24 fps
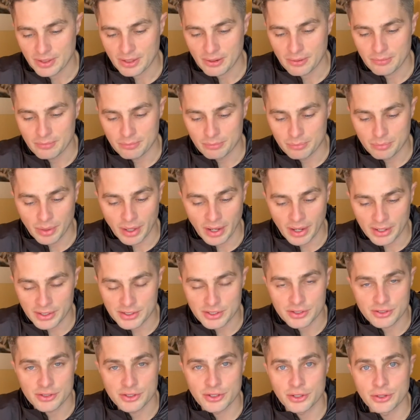but
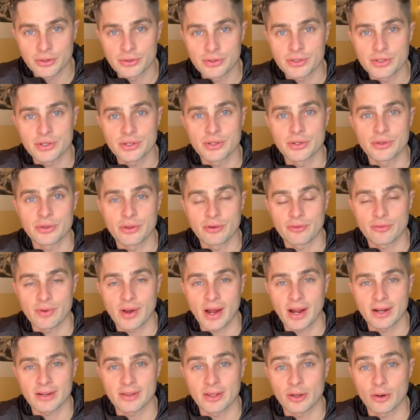due to the
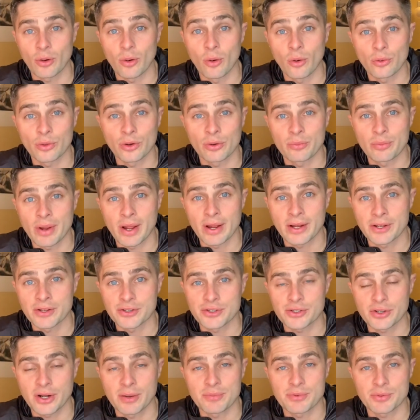fact that older
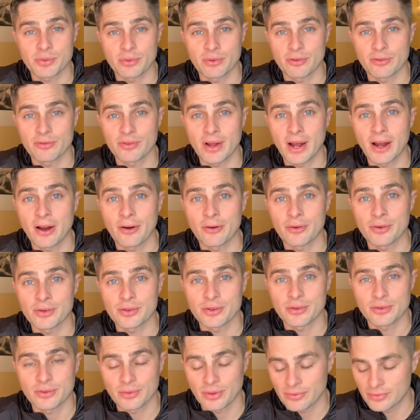manuscripts were found,
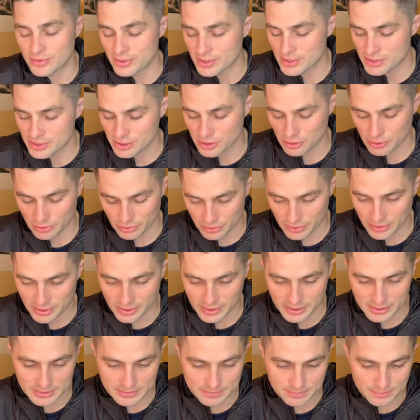we've discluded
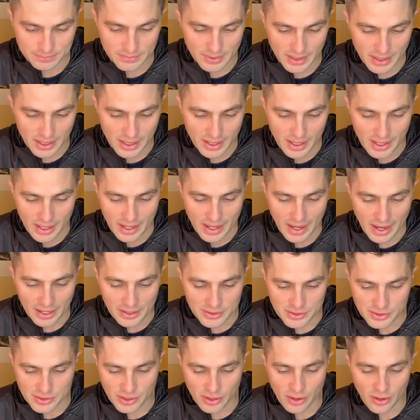it. And
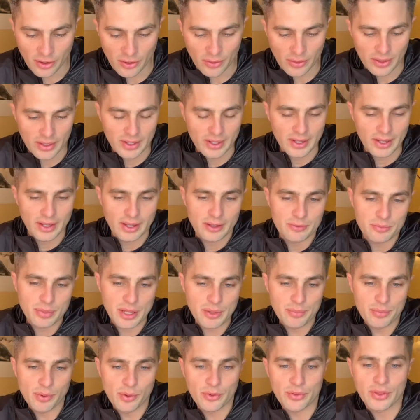so
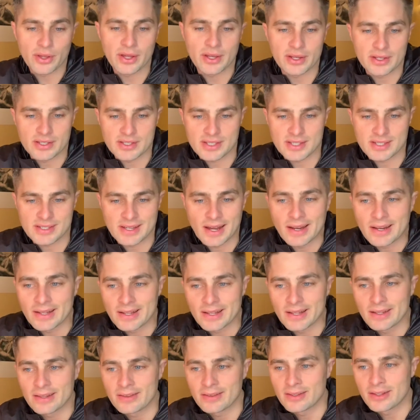people that study
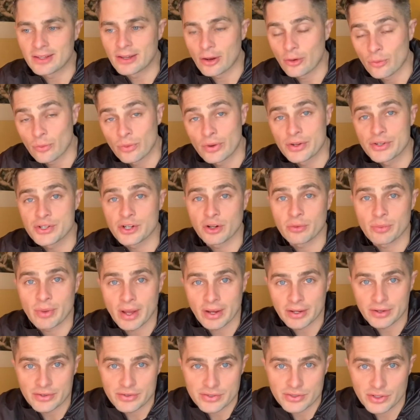the original
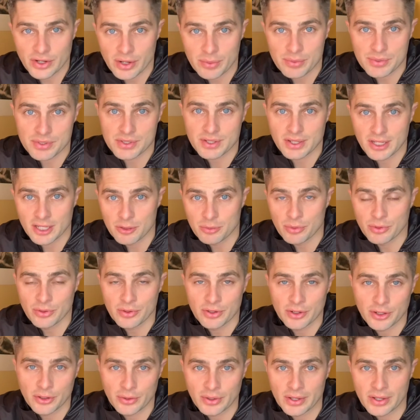manuscripts, Hebrew and
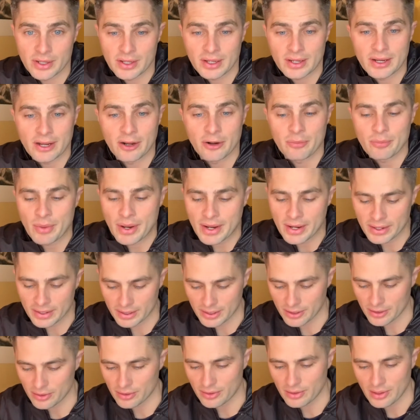Greek and
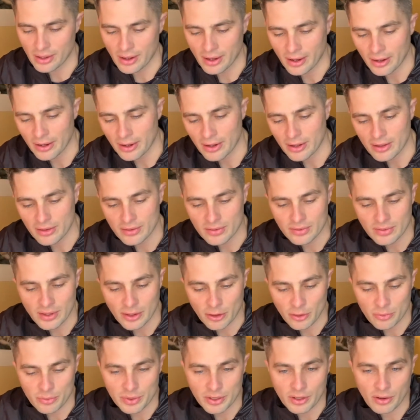Aramaic, they
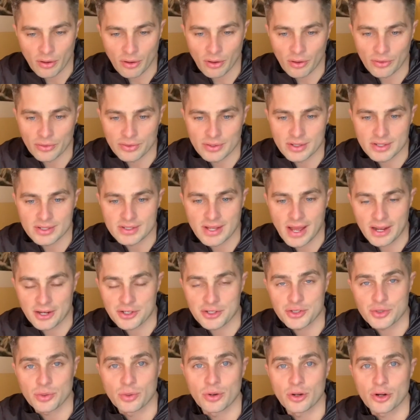would be called
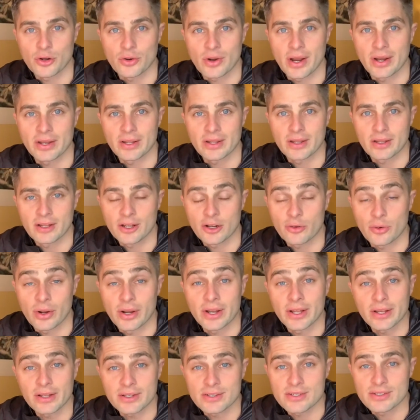textual
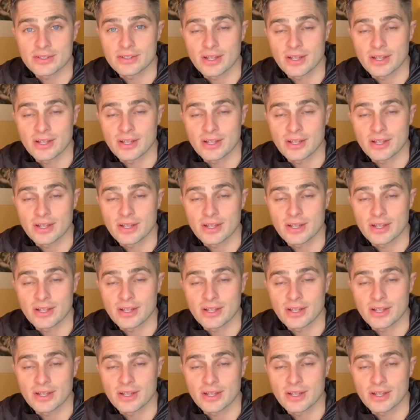critics.